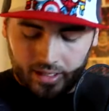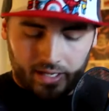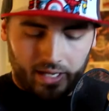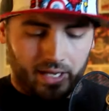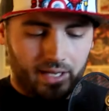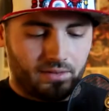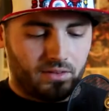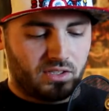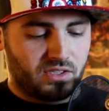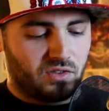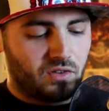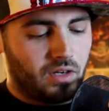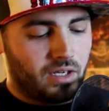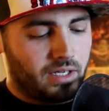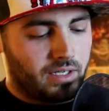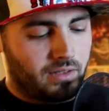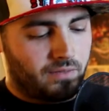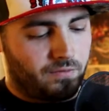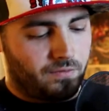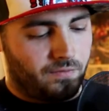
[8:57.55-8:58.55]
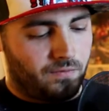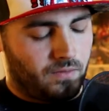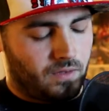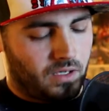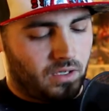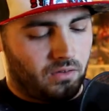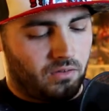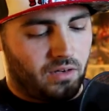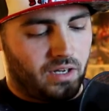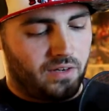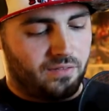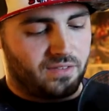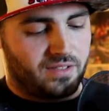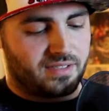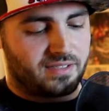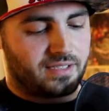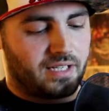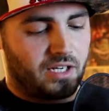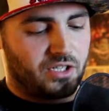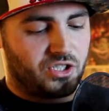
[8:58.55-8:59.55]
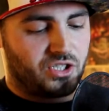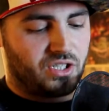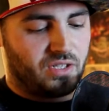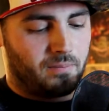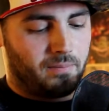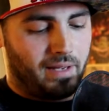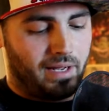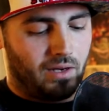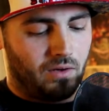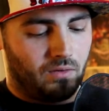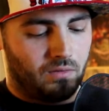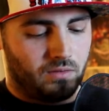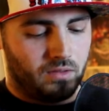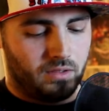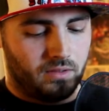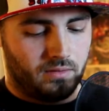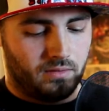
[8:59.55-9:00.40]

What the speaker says: And there's a lot of discussion about,